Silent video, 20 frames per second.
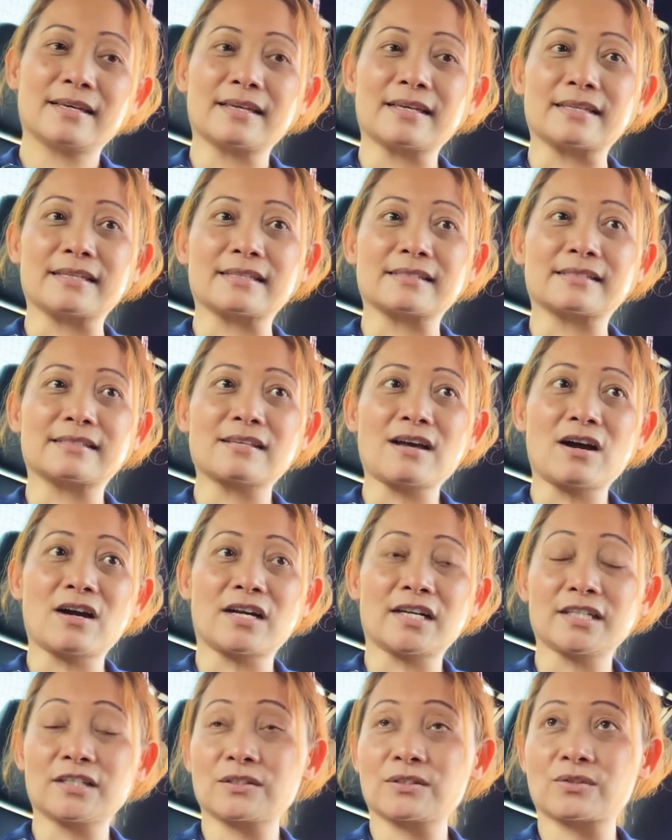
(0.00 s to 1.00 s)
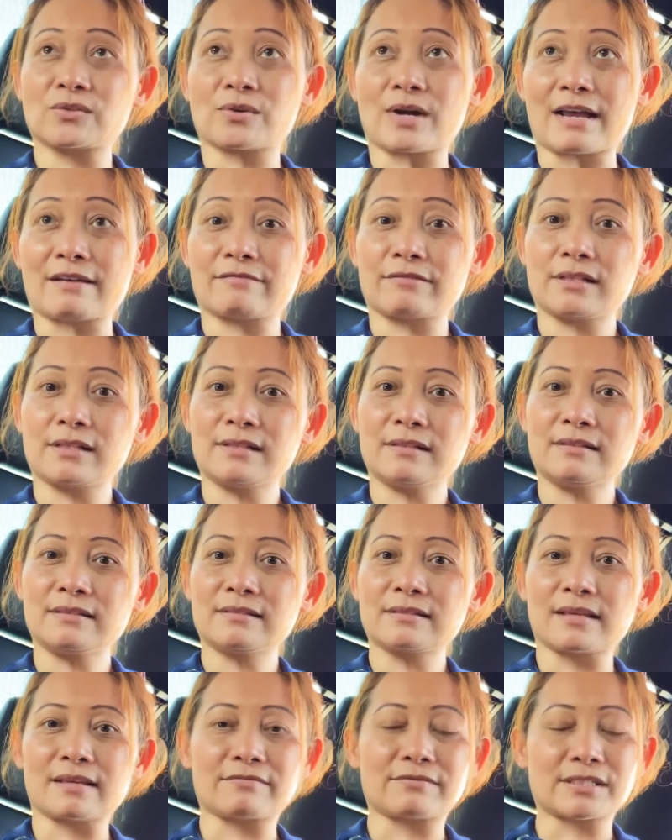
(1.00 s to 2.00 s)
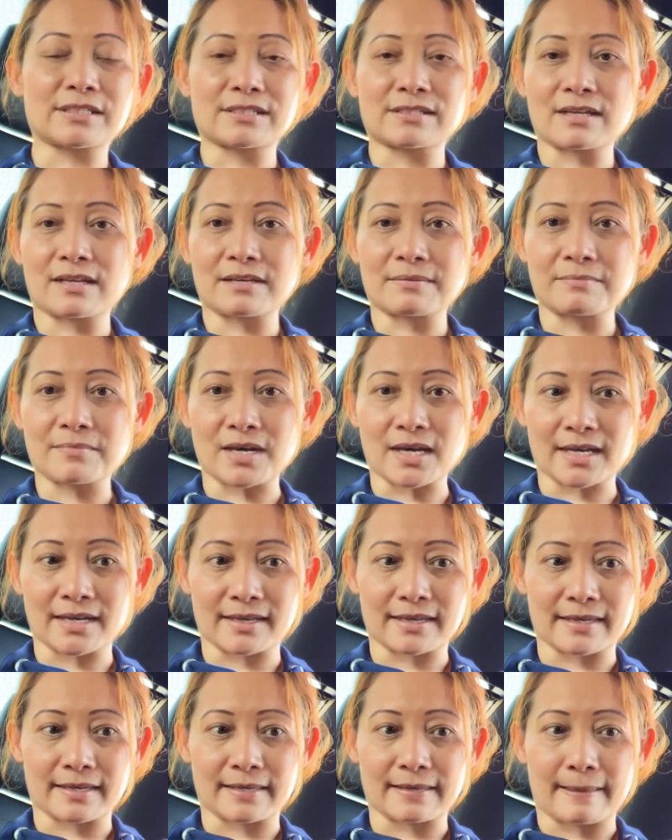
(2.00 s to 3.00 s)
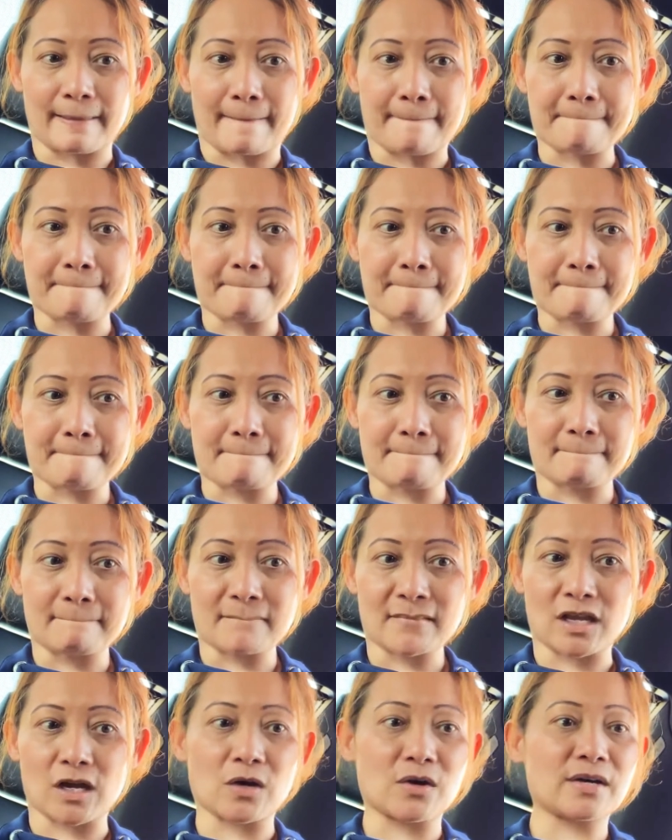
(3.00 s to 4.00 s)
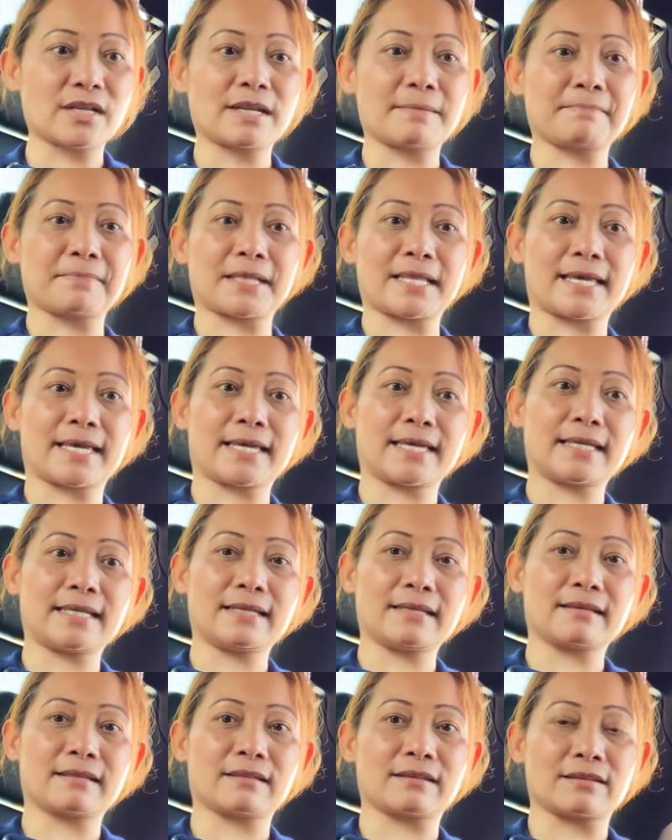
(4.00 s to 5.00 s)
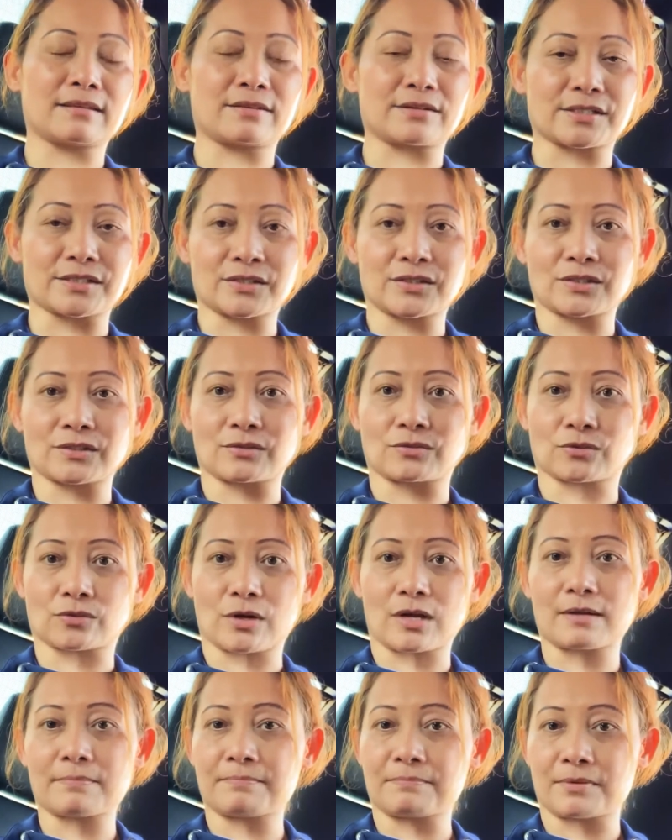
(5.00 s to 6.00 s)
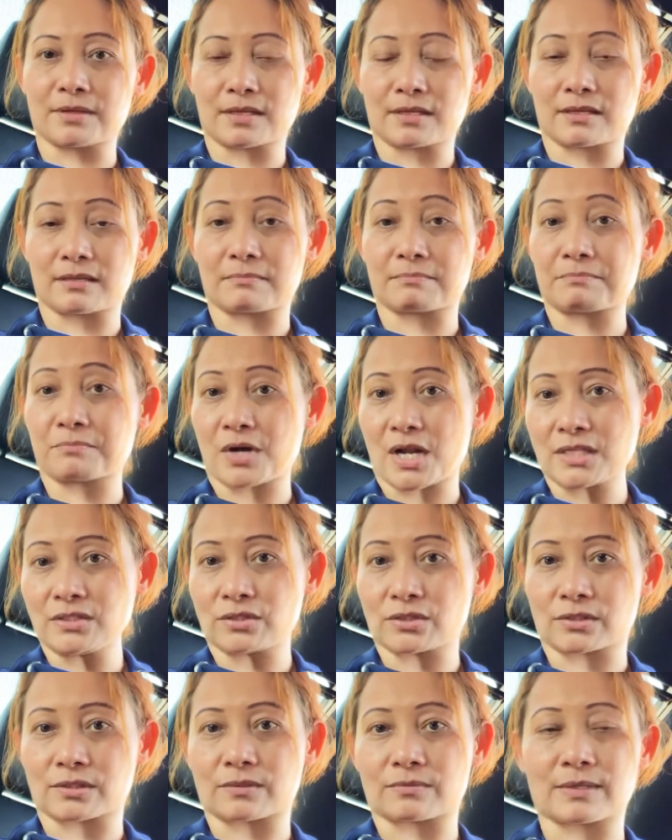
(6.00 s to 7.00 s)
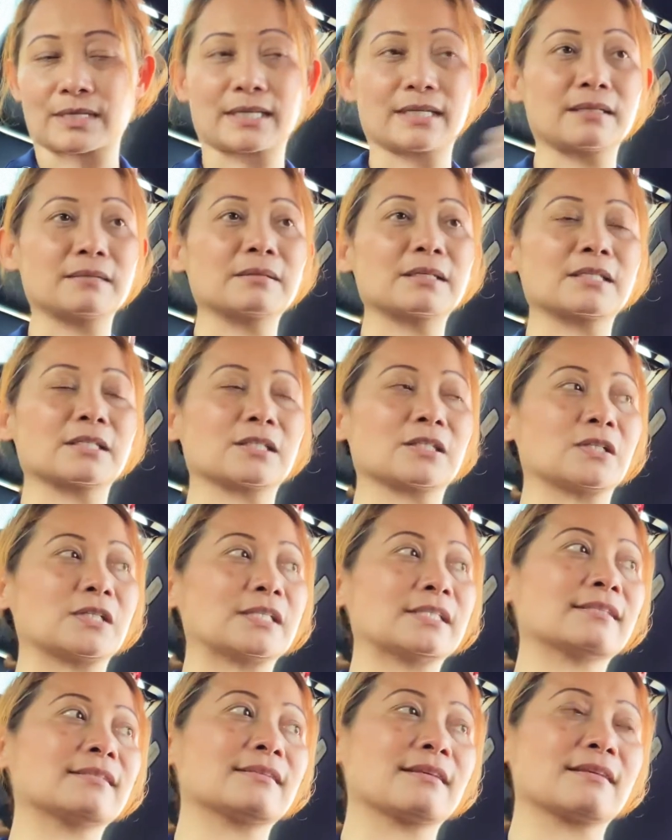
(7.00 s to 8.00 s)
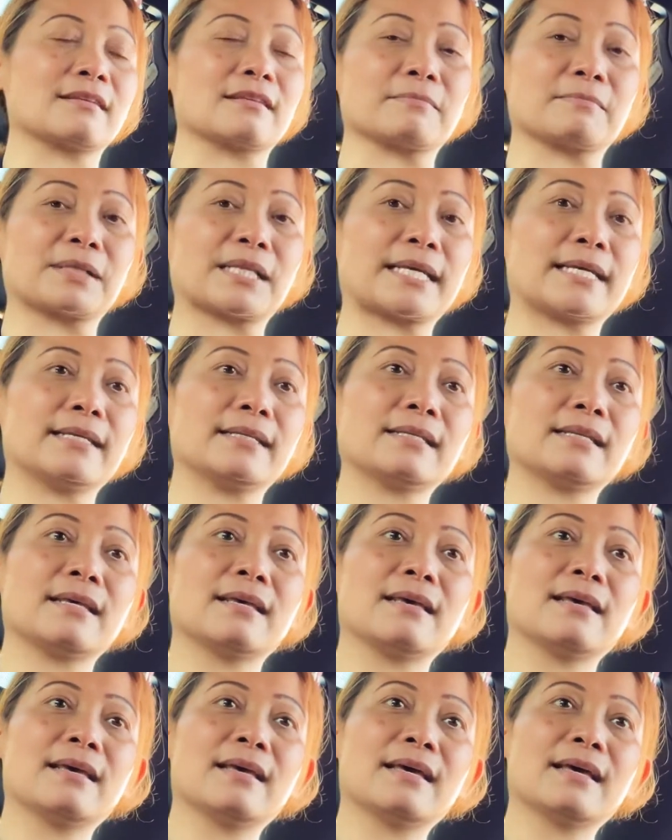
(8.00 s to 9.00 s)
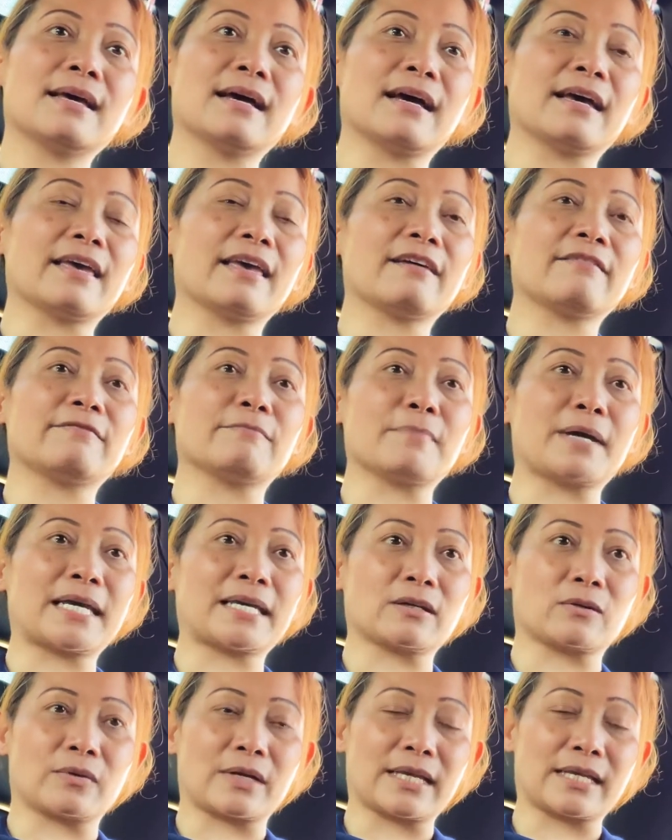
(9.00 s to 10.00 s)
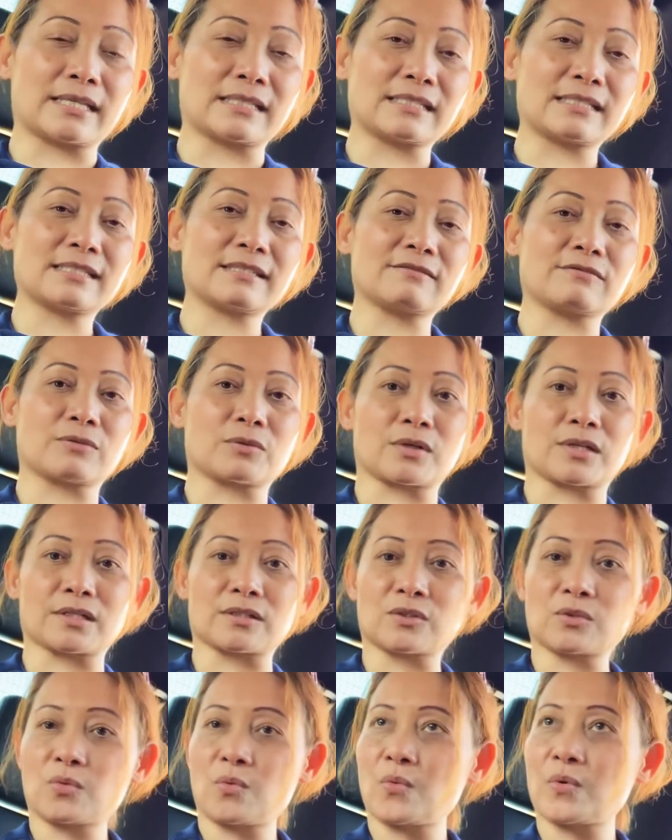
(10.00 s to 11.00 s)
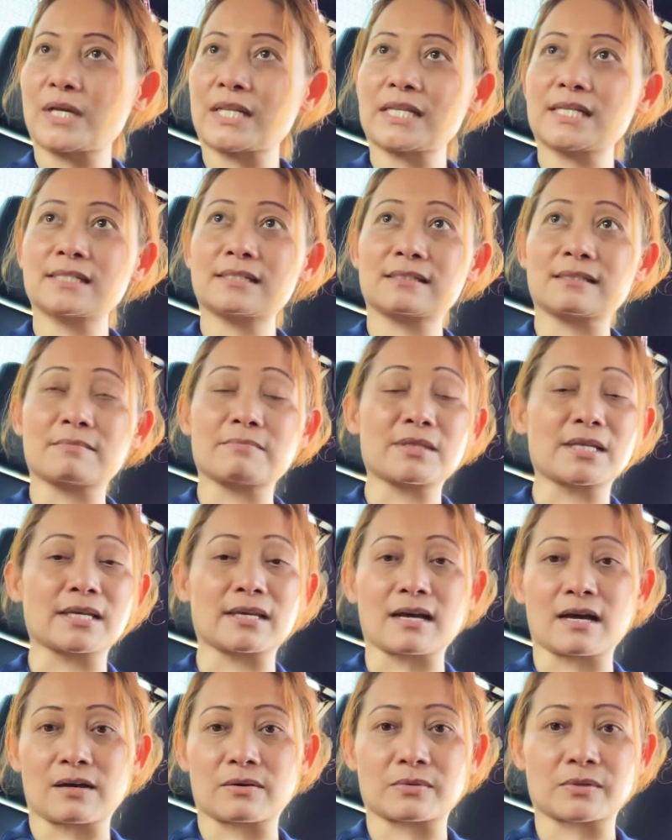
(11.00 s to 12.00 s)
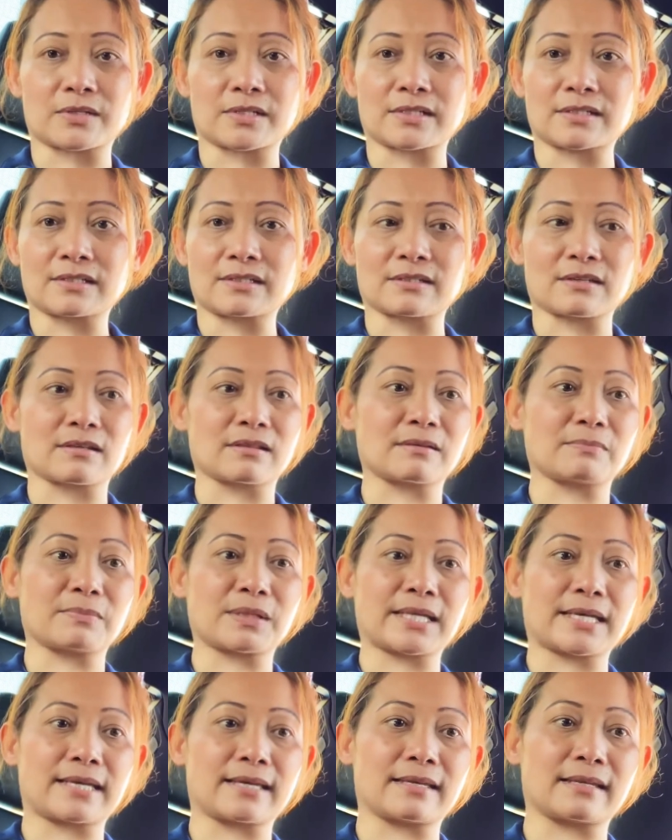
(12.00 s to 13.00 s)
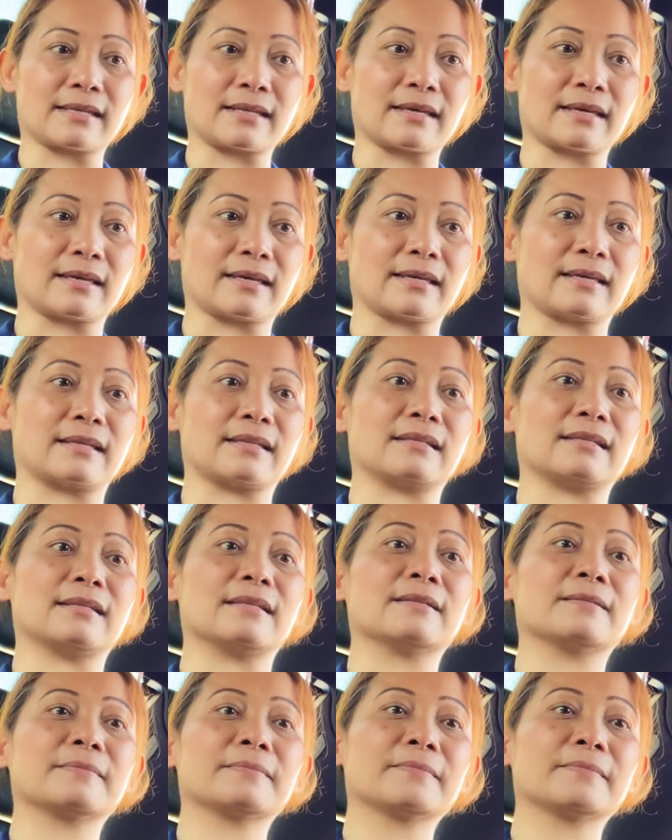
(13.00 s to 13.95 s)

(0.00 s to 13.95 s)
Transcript: it's hard to travel. Every time I go in a plane and then there's a drop in pressure, right? Because you're inside the plane. I have migraines for 20 something hours on the plane, and